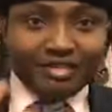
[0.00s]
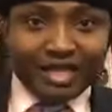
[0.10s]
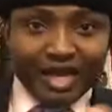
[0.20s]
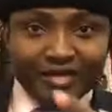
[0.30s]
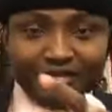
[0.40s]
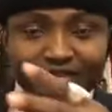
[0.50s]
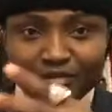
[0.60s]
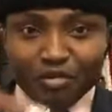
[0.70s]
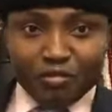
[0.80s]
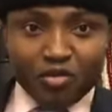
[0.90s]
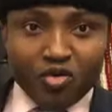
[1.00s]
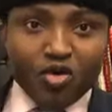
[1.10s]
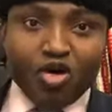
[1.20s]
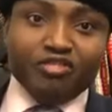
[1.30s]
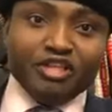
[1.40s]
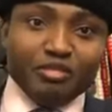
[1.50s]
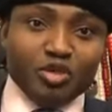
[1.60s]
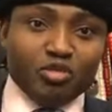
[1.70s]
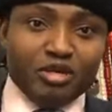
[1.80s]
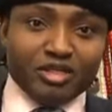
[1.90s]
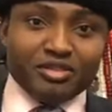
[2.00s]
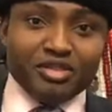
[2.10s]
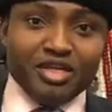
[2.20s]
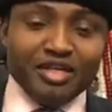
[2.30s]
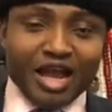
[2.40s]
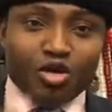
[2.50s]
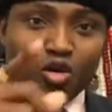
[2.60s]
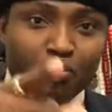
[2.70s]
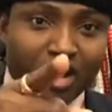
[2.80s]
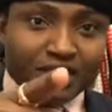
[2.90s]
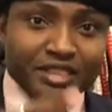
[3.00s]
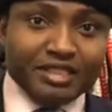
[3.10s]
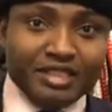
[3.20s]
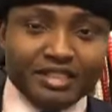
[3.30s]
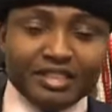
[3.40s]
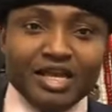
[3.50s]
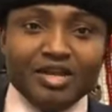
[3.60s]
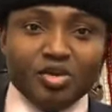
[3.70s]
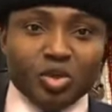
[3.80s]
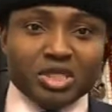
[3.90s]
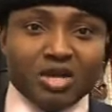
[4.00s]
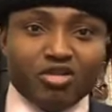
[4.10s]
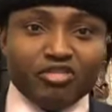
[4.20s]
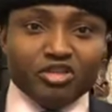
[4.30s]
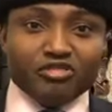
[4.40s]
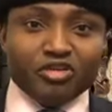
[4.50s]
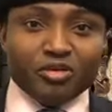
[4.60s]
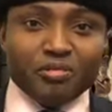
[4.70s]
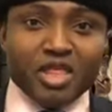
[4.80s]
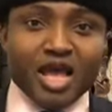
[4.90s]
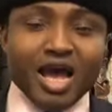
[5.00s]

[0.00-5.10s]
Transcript: than the people of the Middle Belt that comprises this Northern Governors Forum.